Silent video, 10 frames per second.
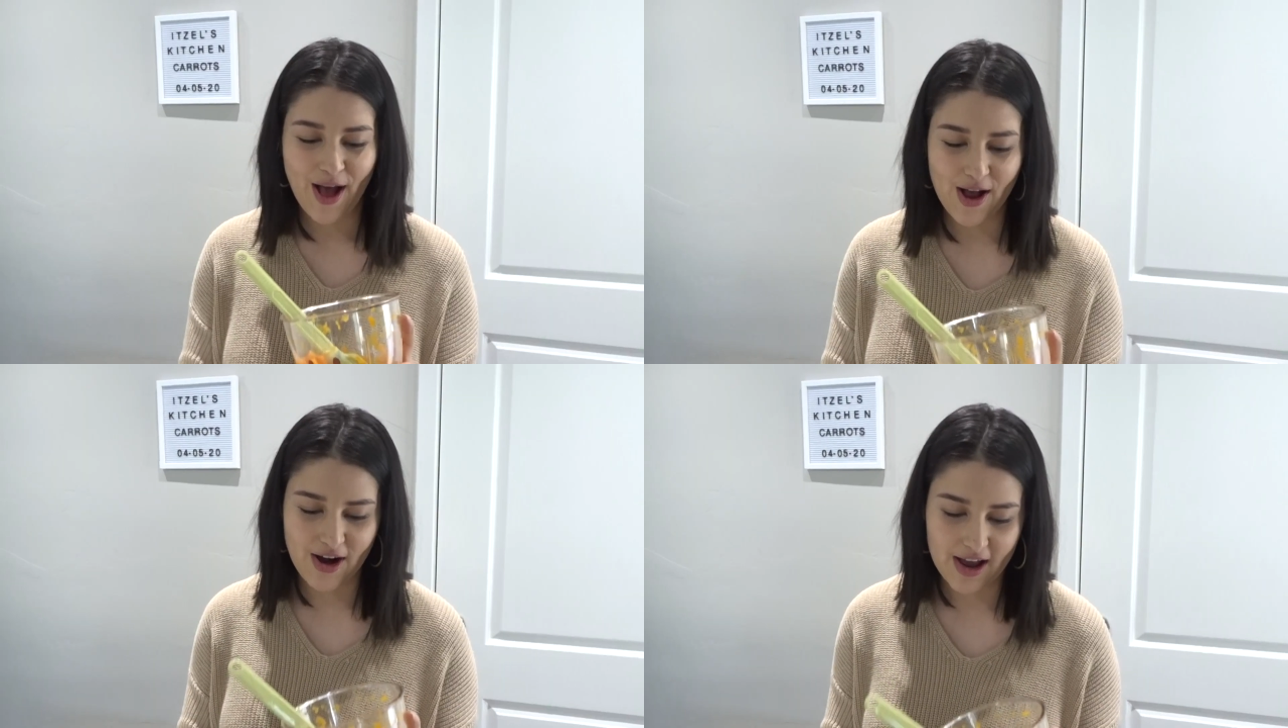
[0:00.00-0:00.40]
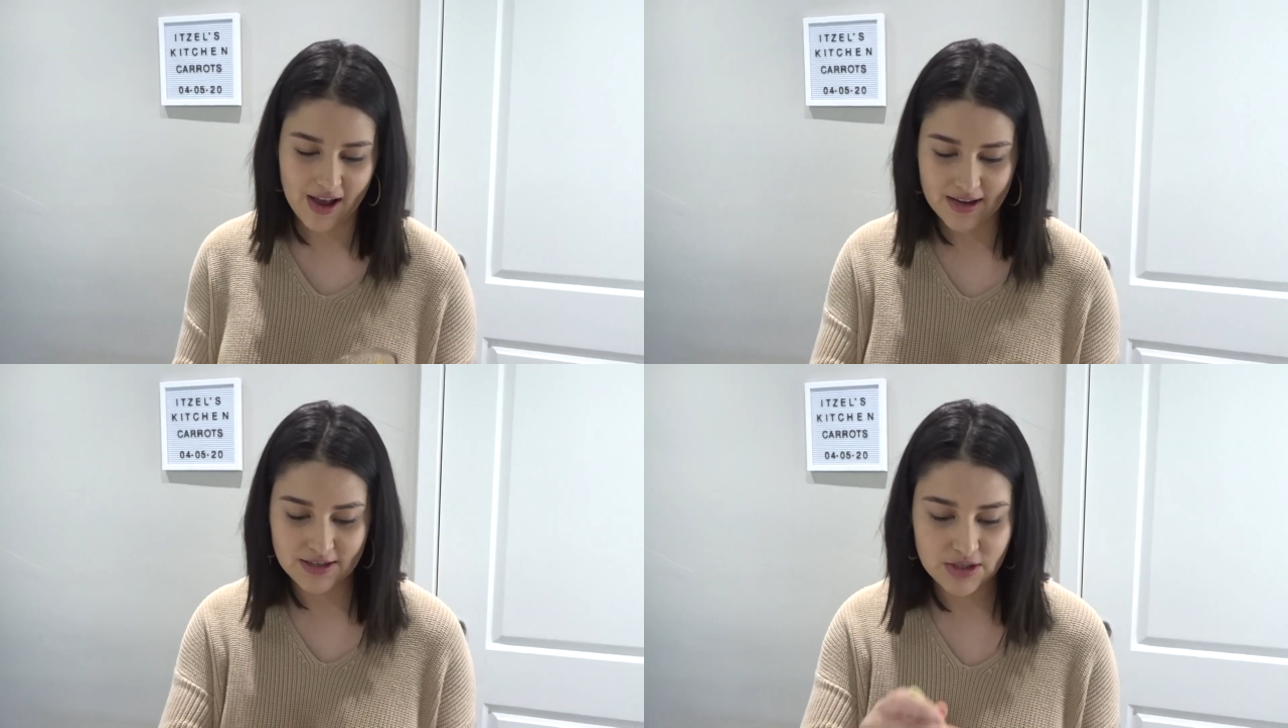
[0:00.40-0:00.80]
Alright
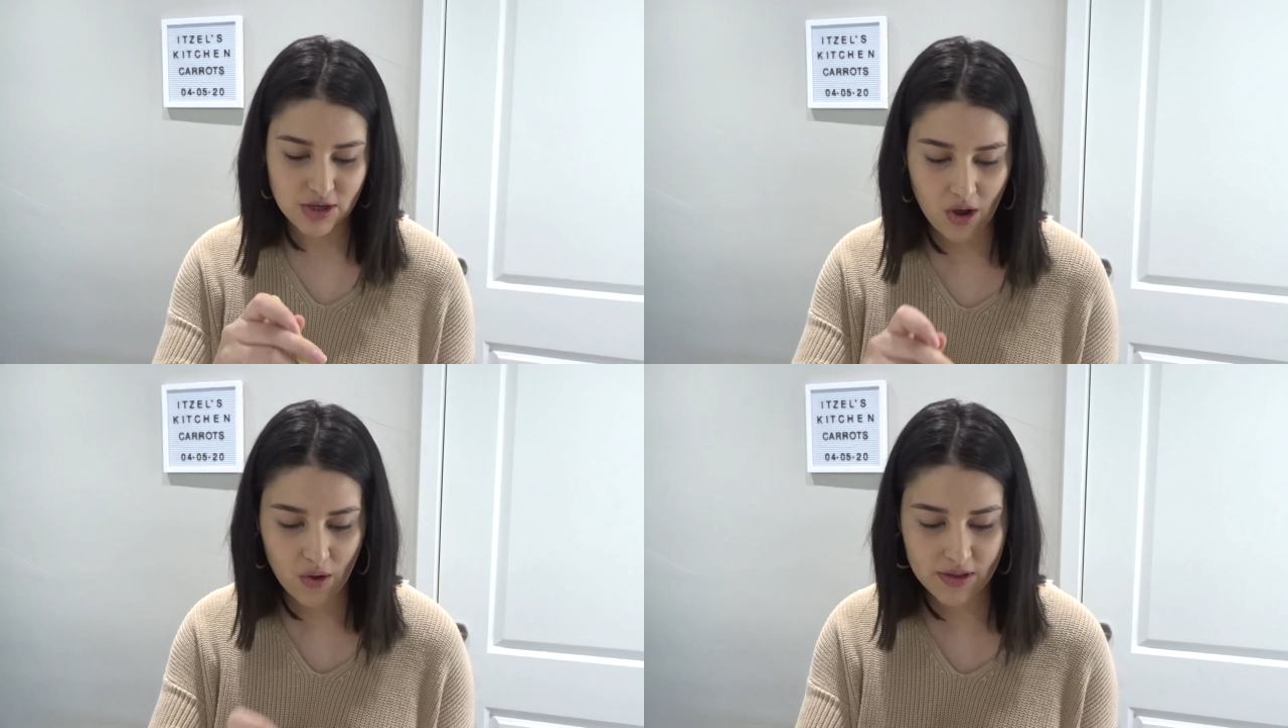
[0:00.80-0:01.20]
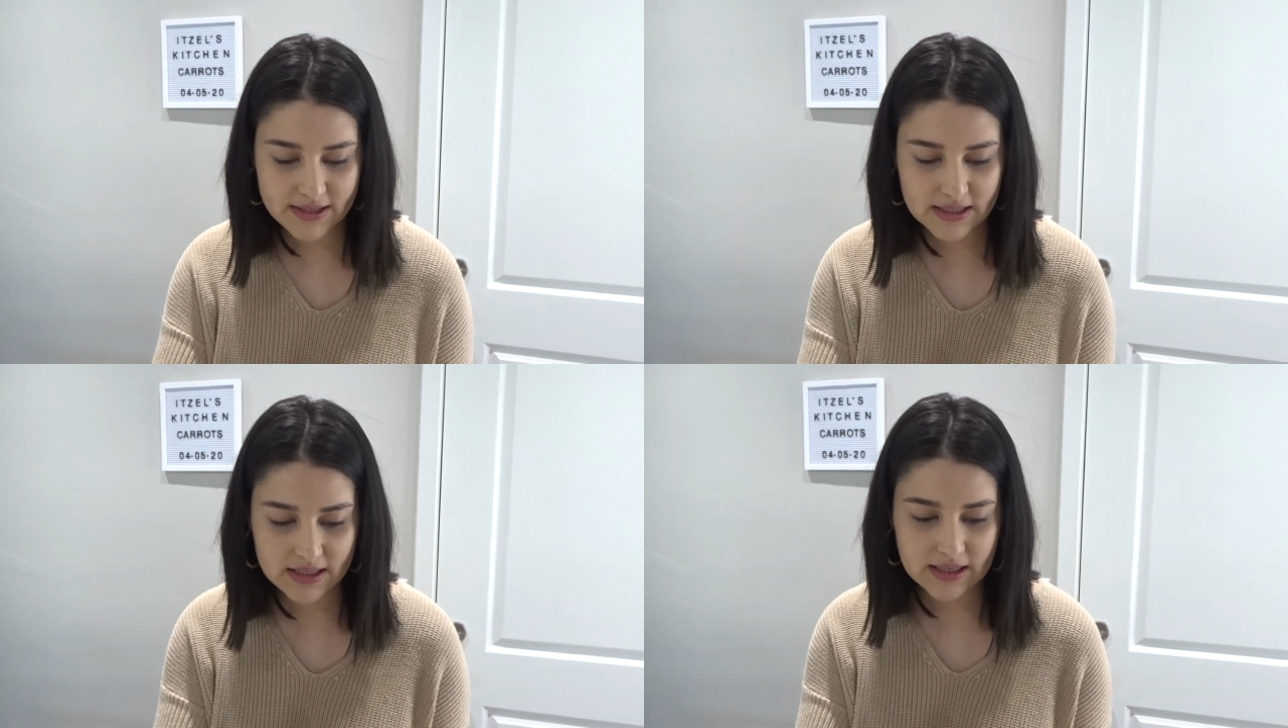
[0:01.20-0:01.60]
guys, so
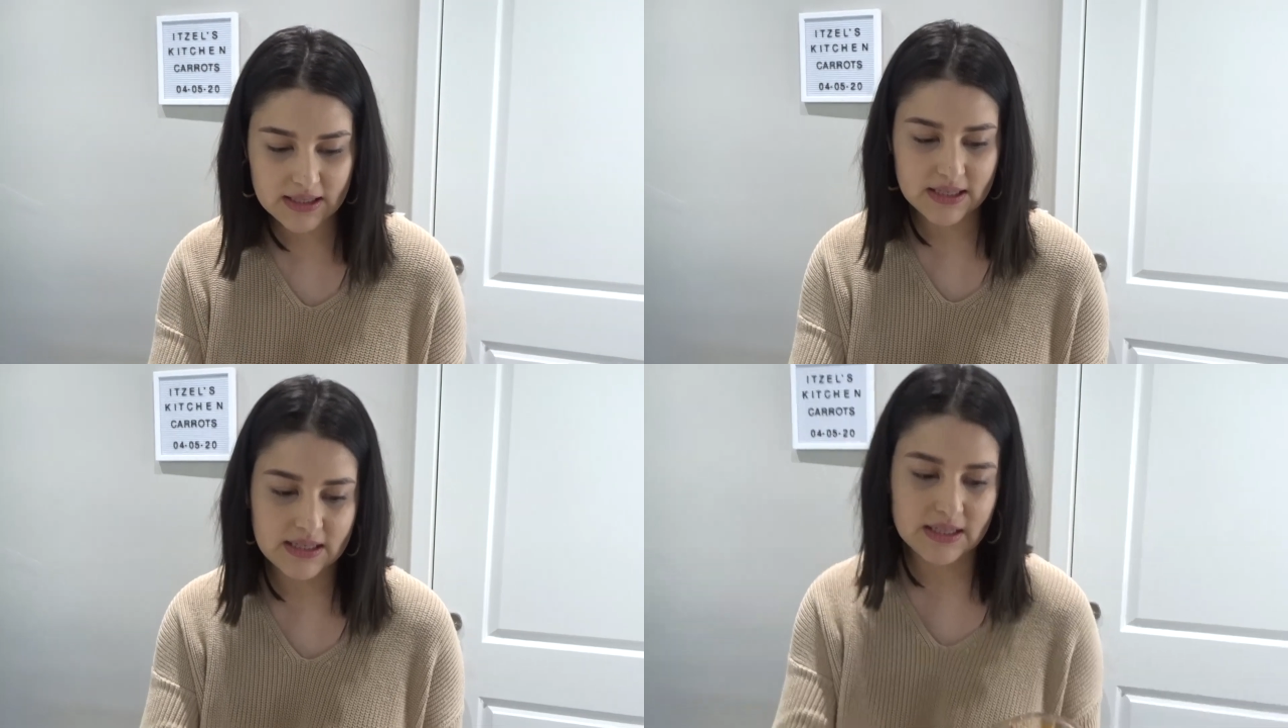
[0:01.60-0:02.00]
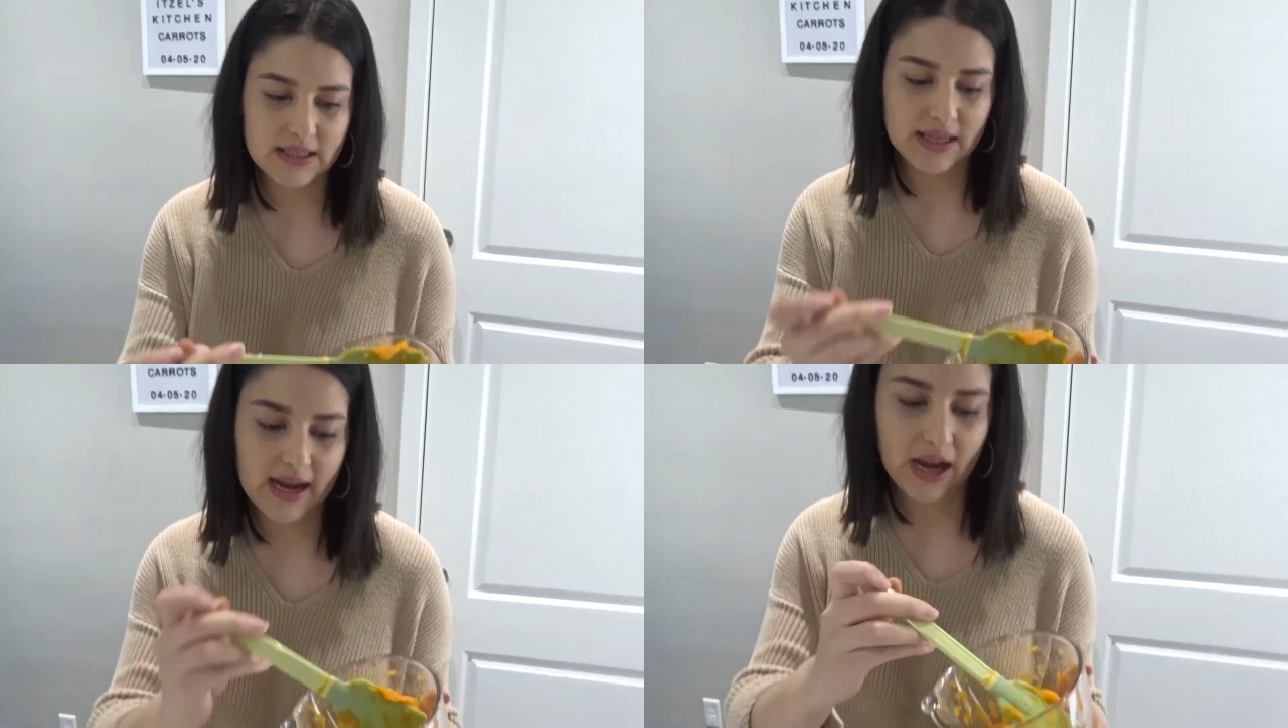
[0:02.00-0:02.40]
this is the
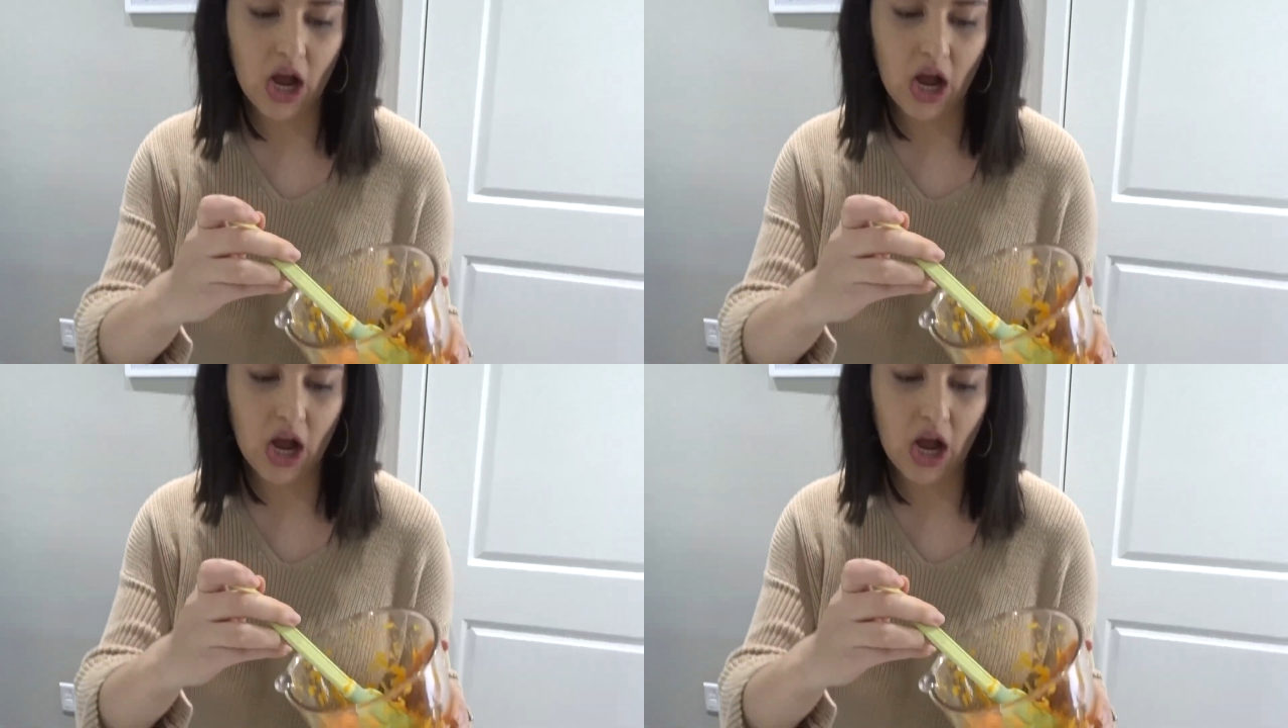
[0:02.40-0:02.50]
consistency that I